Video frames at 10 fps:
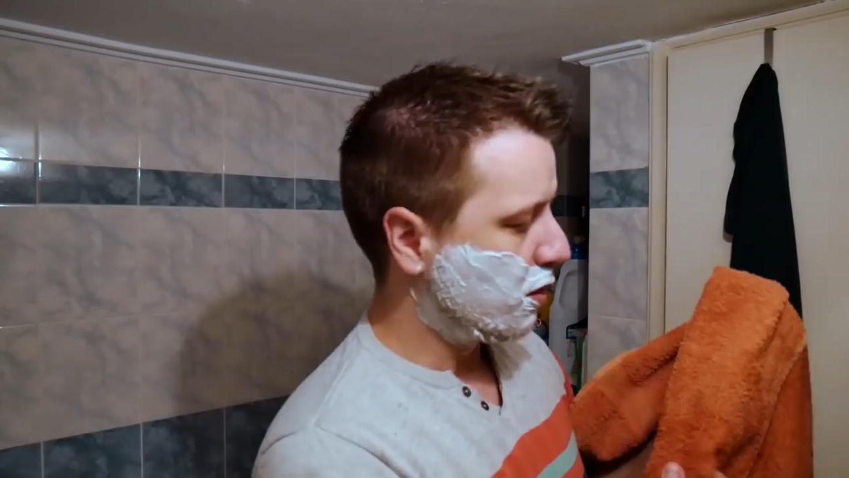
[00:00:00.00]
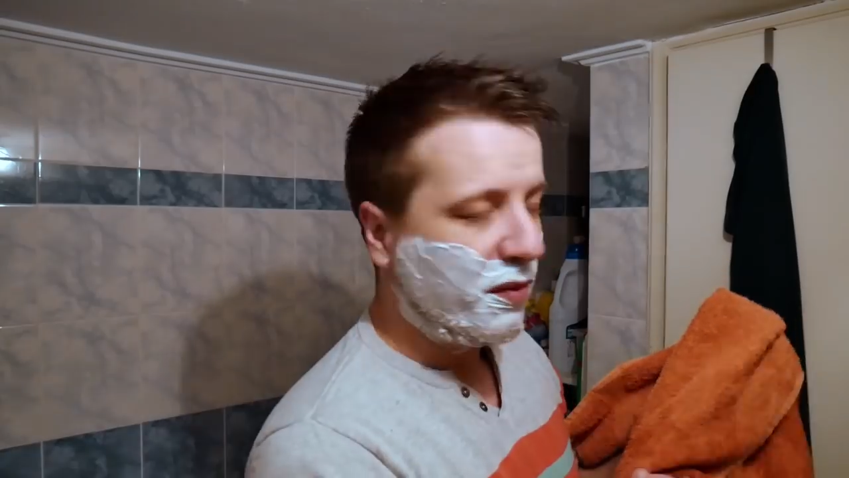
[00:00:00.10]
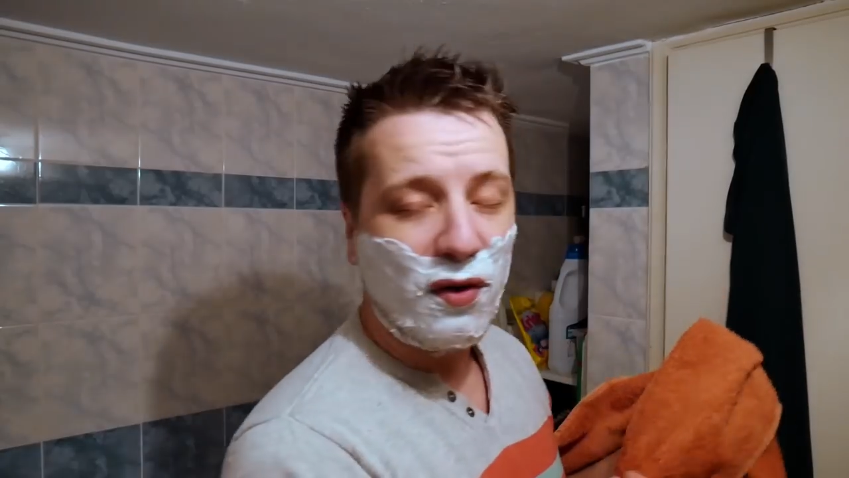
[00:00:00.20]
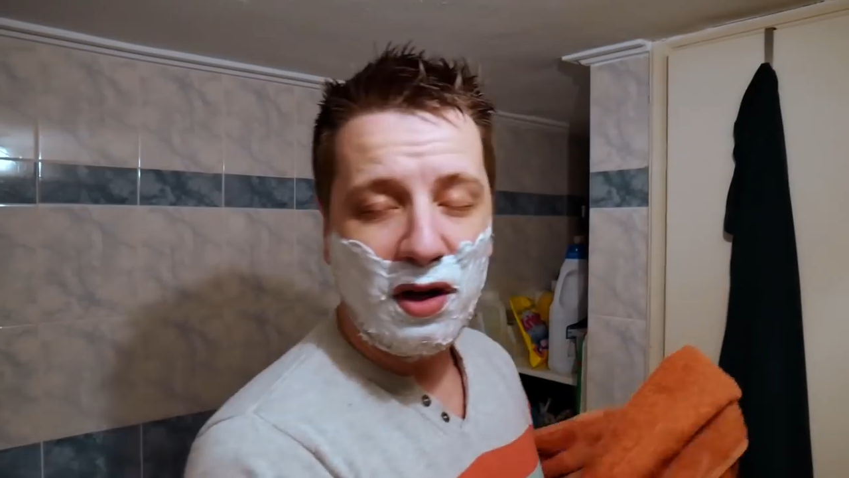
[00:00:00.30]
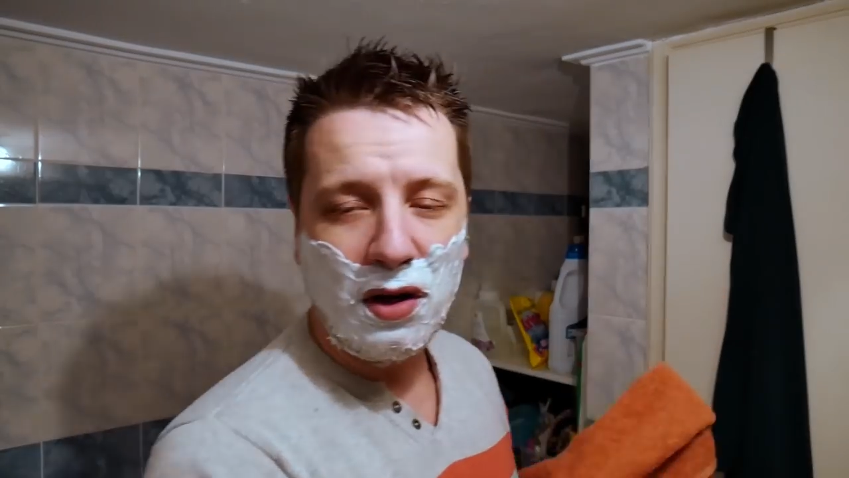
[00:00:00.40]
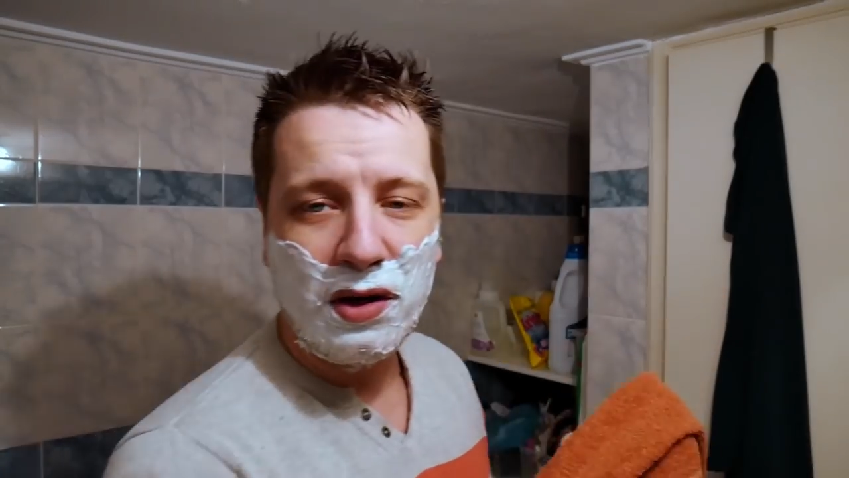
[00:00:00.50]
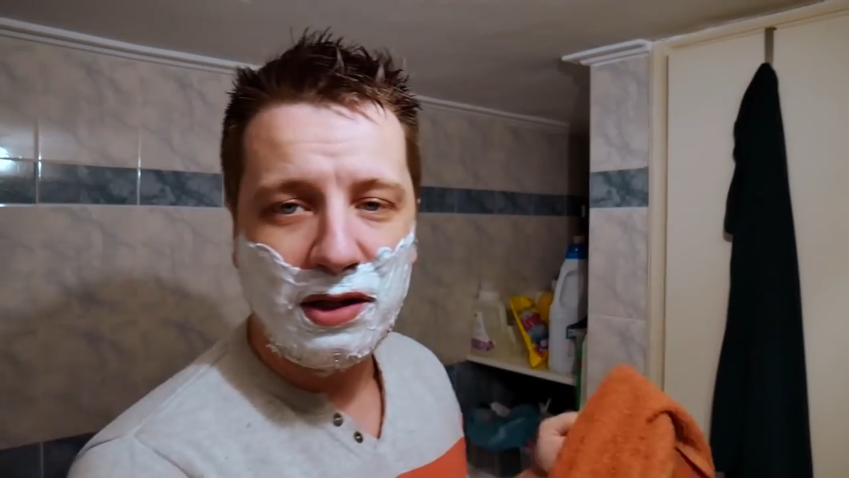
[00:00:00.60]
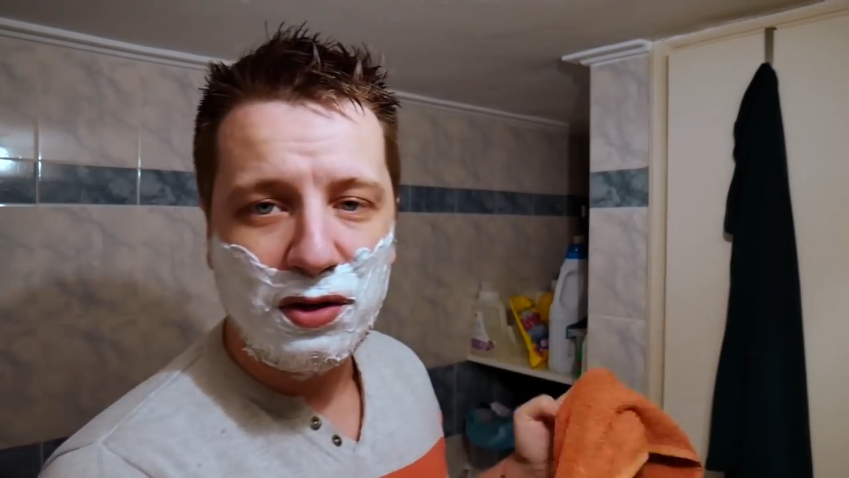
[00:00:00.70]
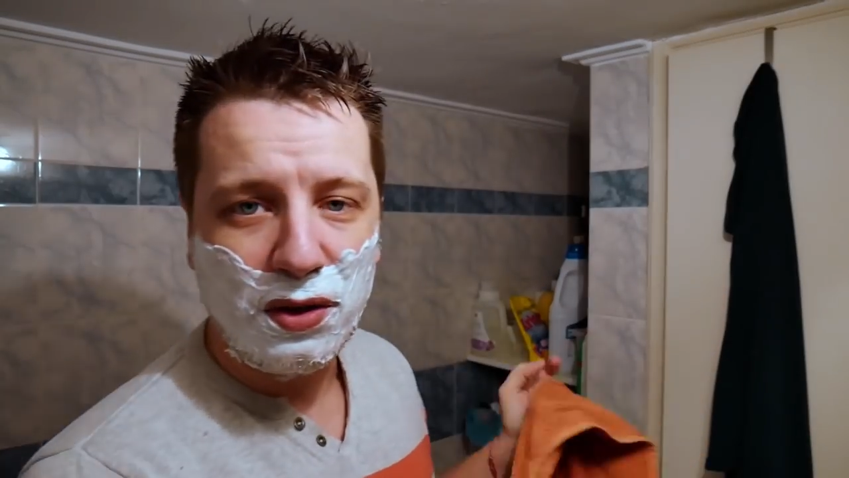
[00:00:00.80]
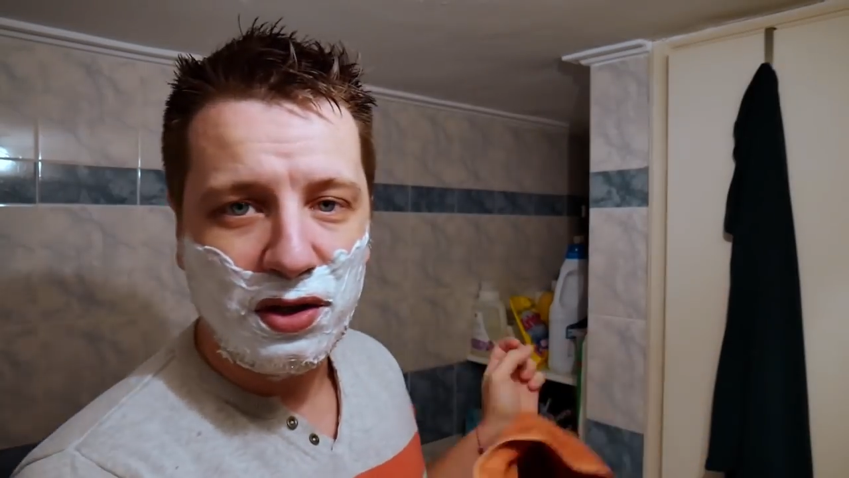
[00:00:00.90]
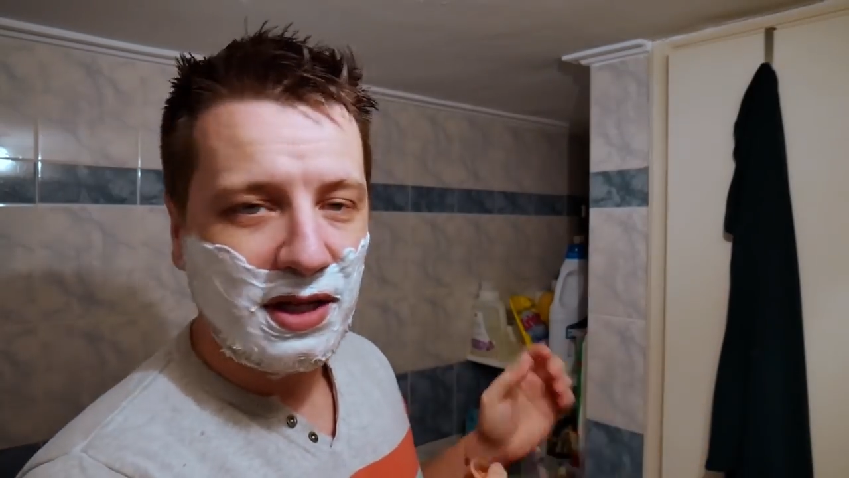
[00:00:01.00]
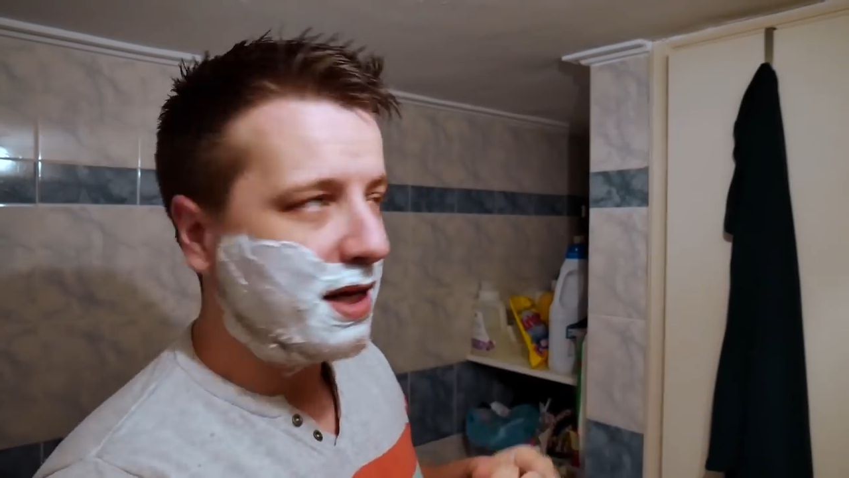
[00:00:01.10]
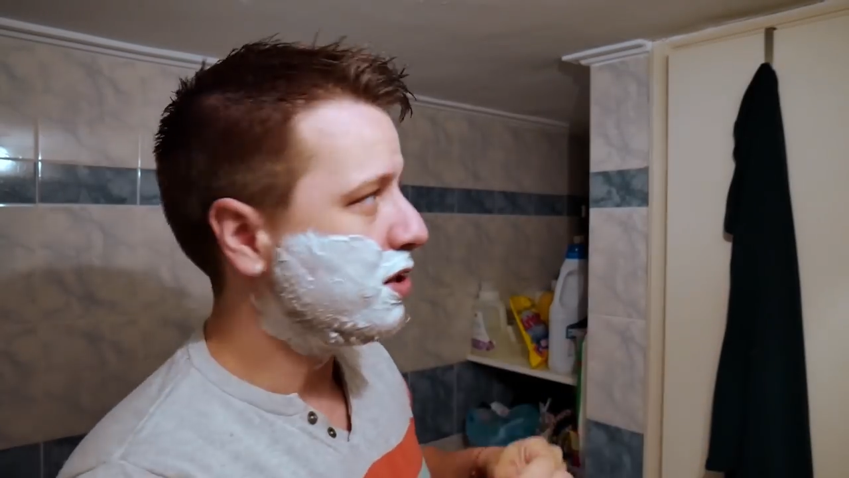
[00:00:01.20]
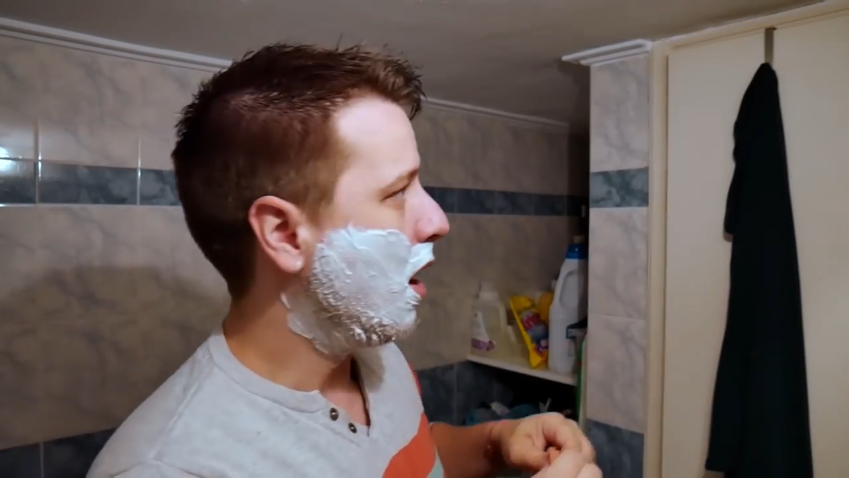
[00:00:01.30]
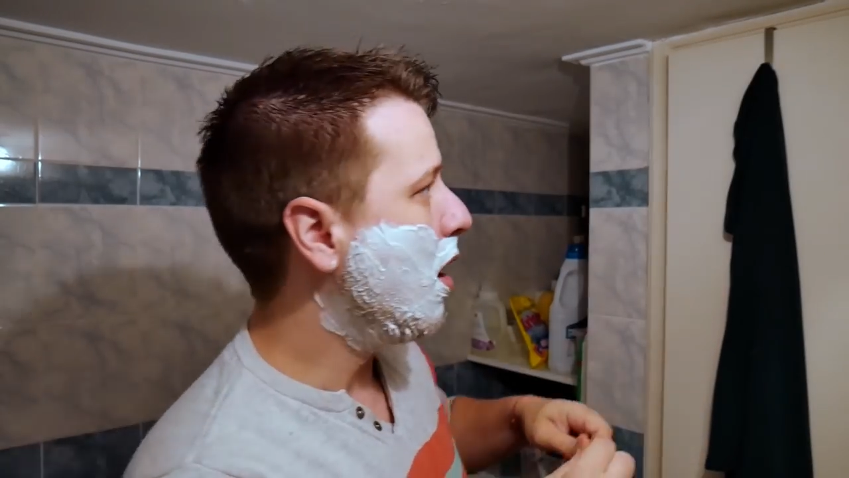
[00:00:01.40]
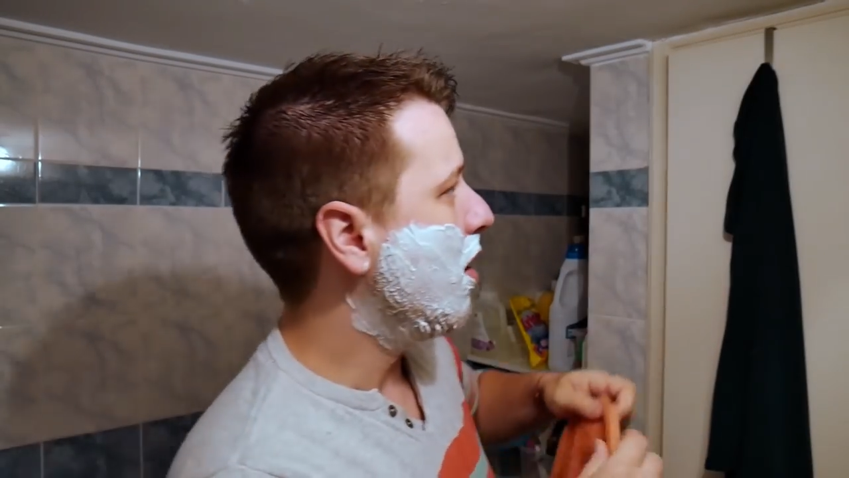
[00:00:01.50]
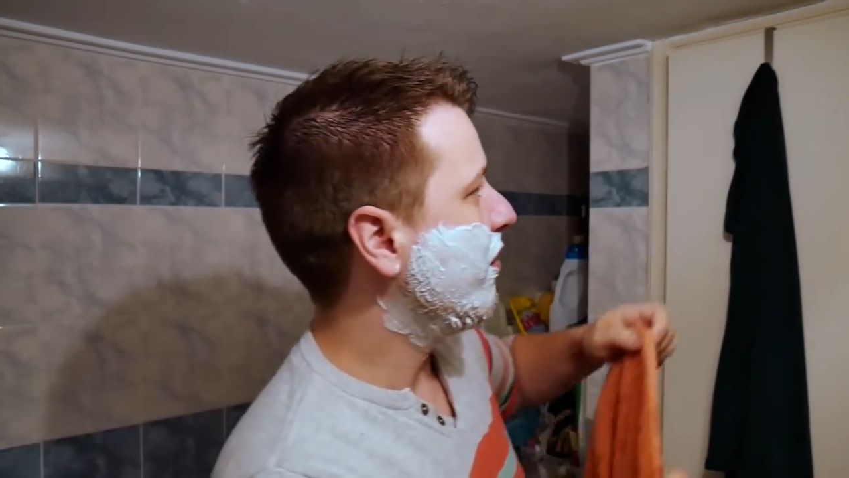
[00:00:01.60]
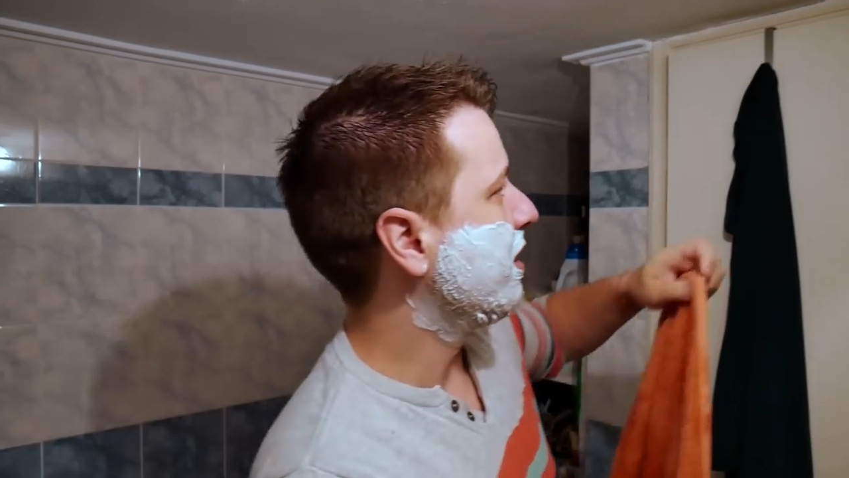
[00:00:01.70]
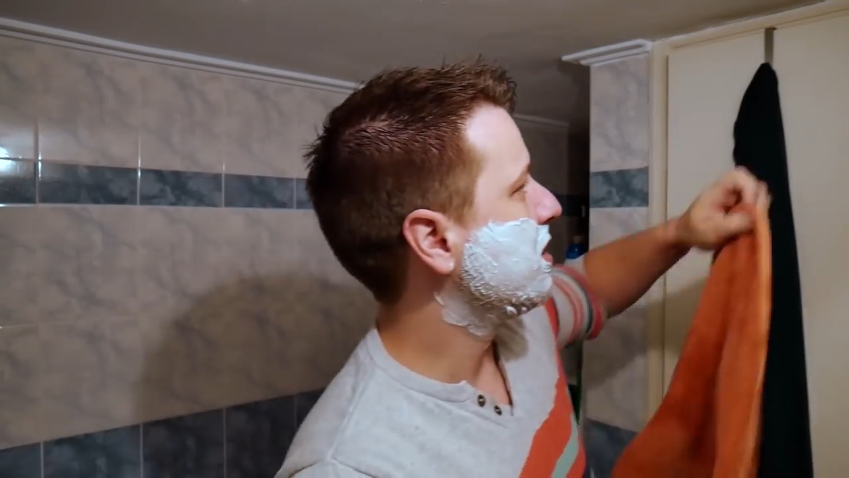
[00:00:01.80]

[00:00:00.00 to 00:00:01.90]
So before Ilona took her days off,